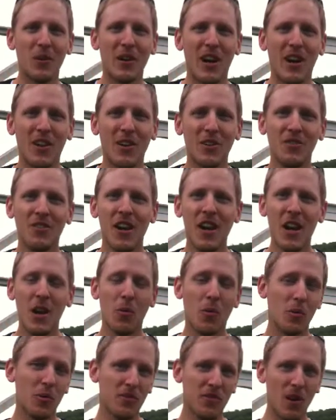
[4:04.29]
We're
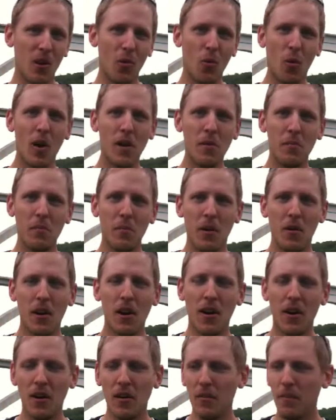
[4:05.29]
going to sell one
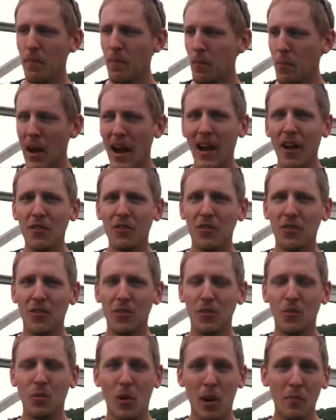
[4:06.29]
mile
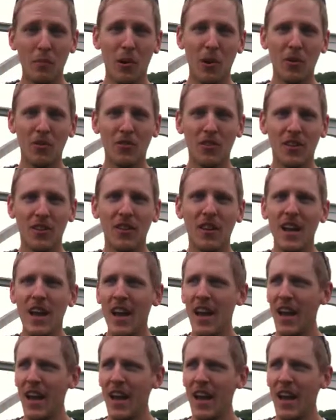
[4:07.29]
to one person.